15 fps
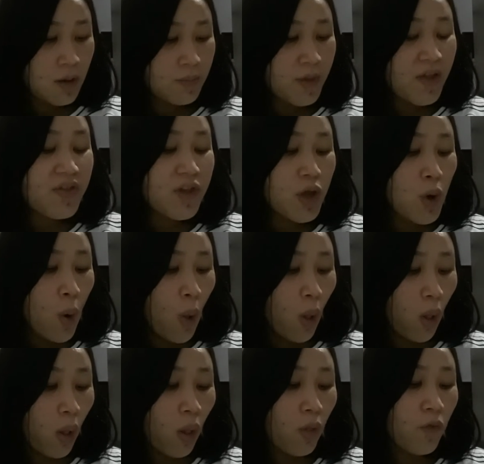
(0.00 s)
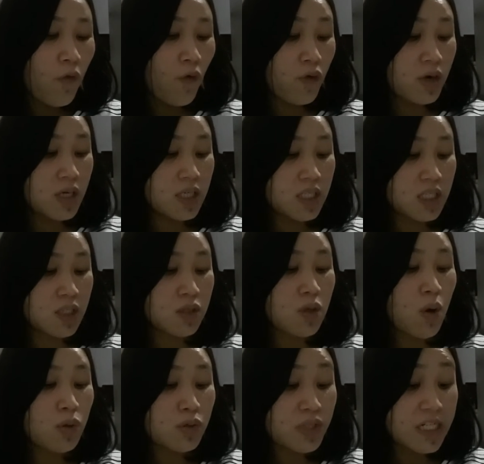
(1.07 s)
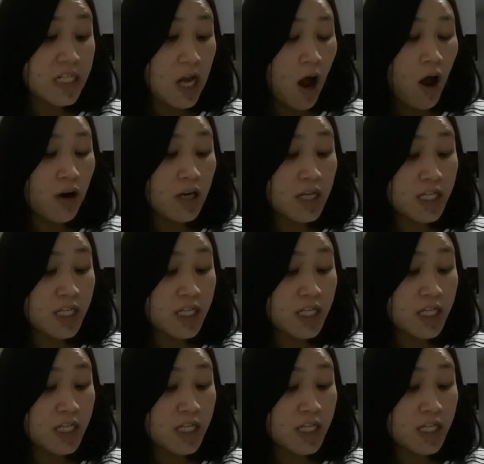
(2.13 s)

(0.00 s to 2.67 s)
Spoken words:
but they all focus totally on